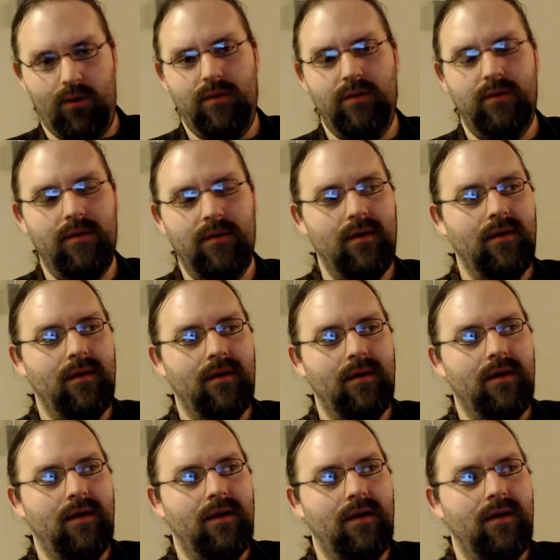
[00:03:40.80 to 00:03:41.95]

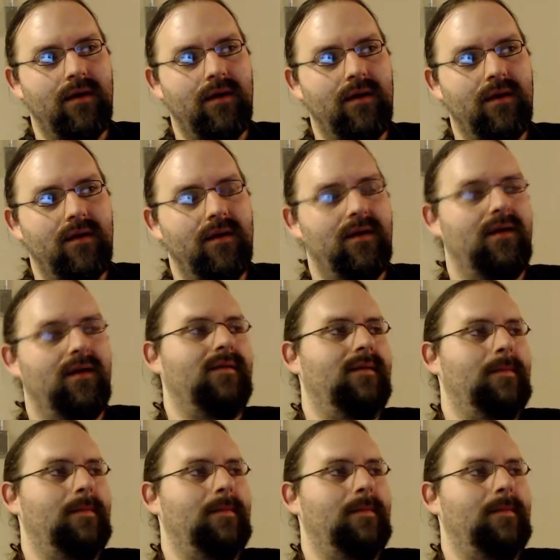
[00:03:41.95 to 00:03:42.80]
[no speech]